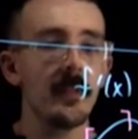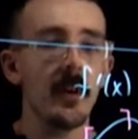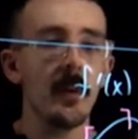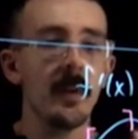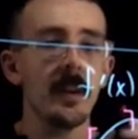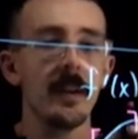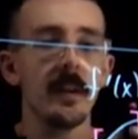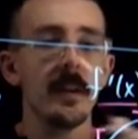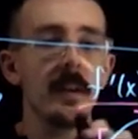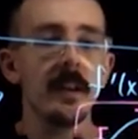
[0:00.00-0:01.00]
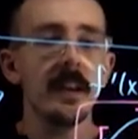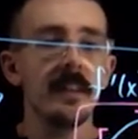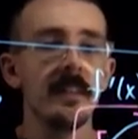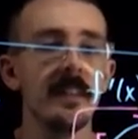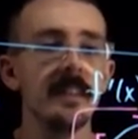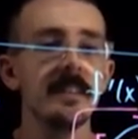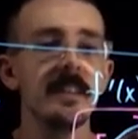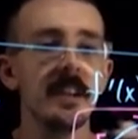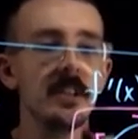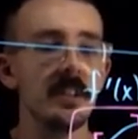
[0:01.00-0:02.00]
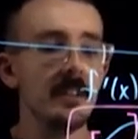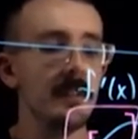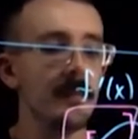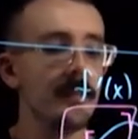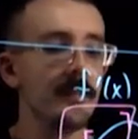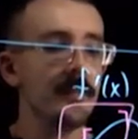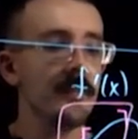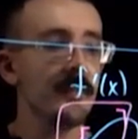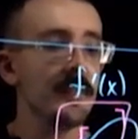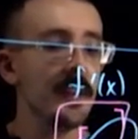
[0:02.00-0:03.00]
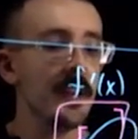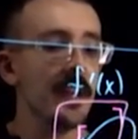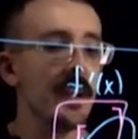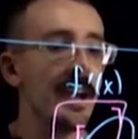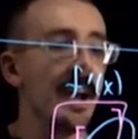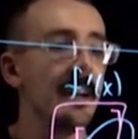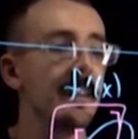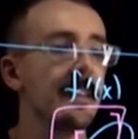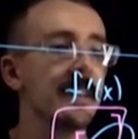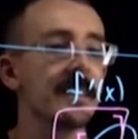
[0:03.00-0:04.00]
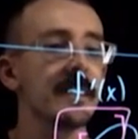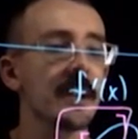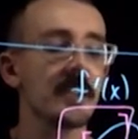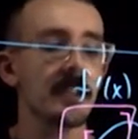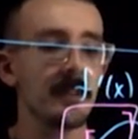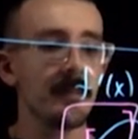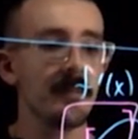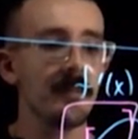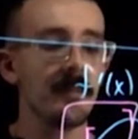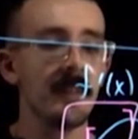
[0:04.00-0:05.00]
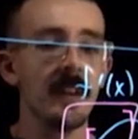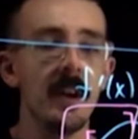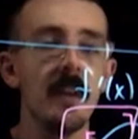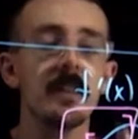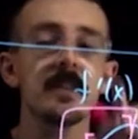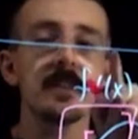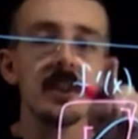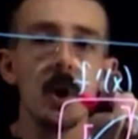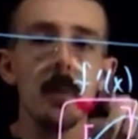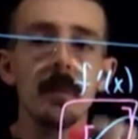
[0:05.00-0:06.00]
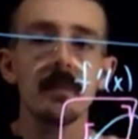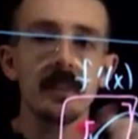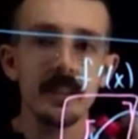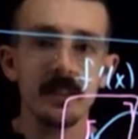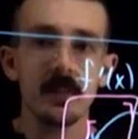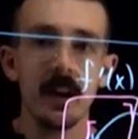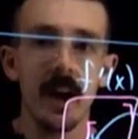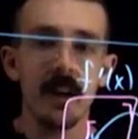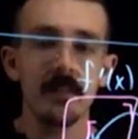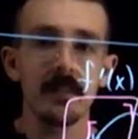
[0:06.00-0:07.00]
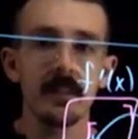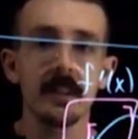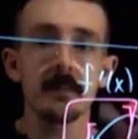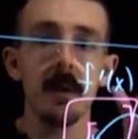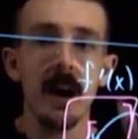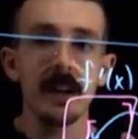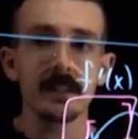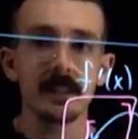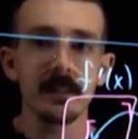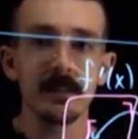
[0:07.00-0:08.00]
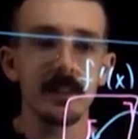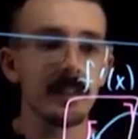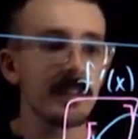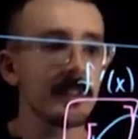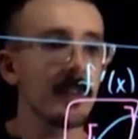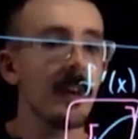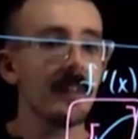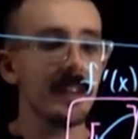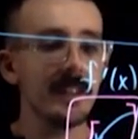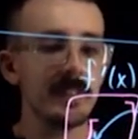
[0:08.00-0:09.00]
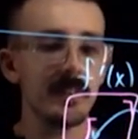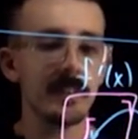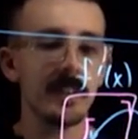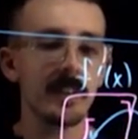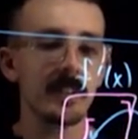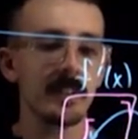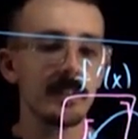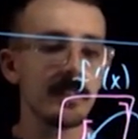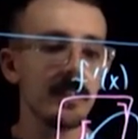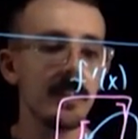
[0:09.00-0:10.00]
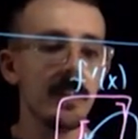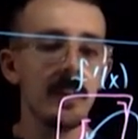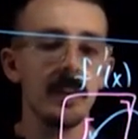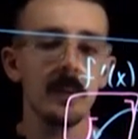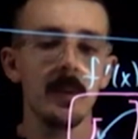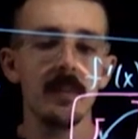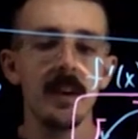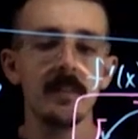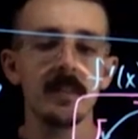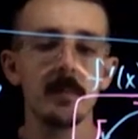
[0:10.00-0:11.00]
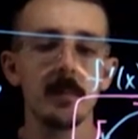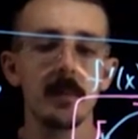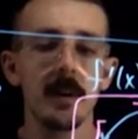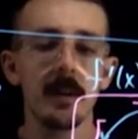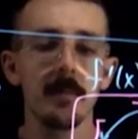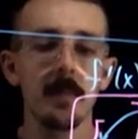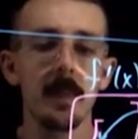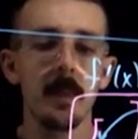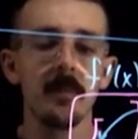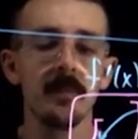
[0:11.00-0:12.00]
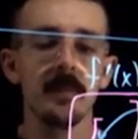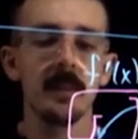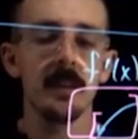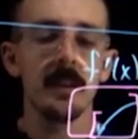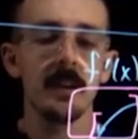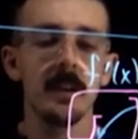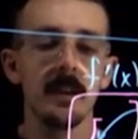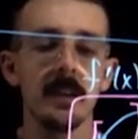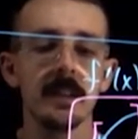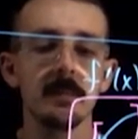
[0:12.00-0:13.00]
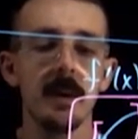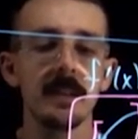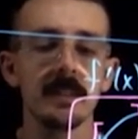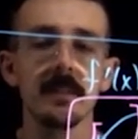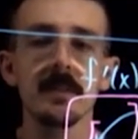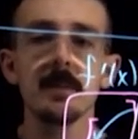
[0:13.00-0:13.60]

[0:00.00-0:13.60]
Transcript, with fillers: So in this section and in this section, the slope of this graph is positive. So on these two sections, you have f double prime is positive.